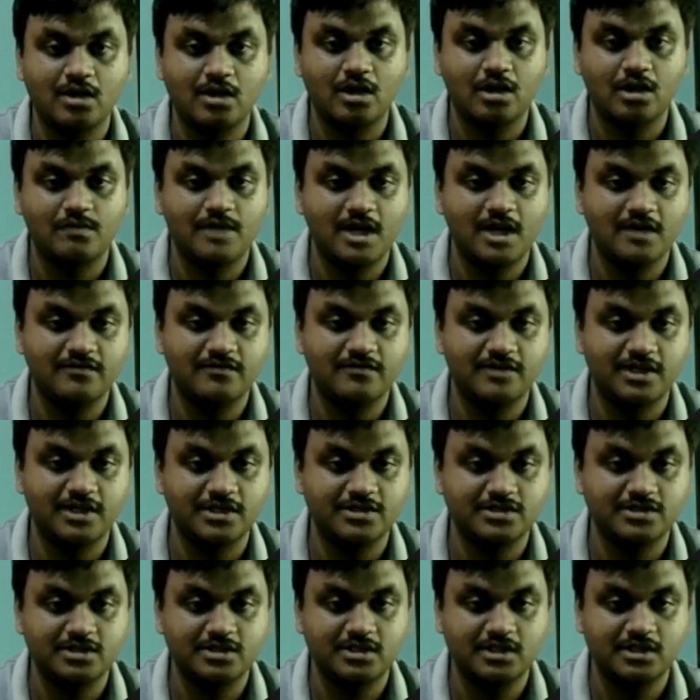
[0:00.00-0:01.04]
callback
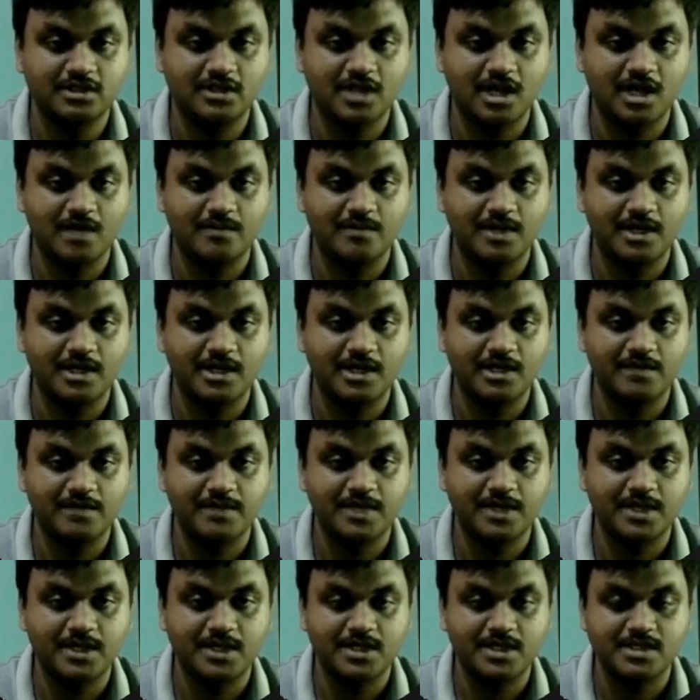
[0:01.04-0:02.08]
function comma
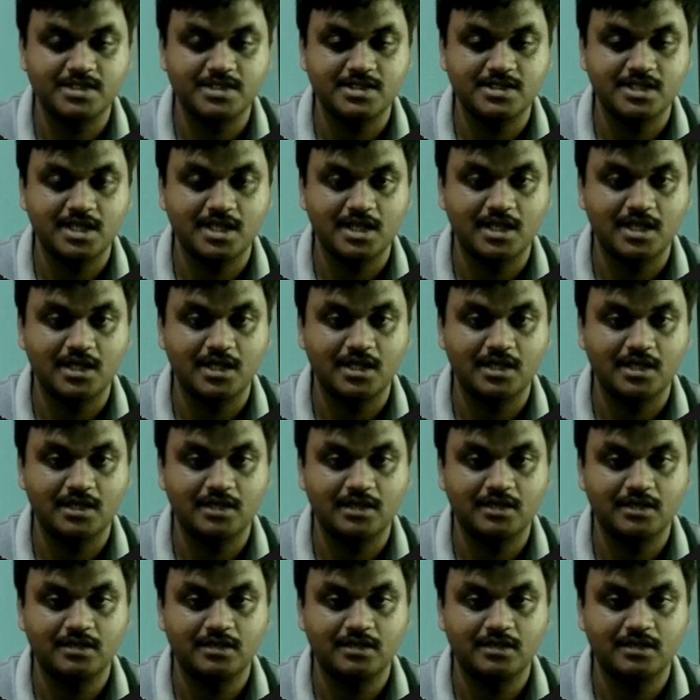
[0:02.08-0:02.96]
dependency array.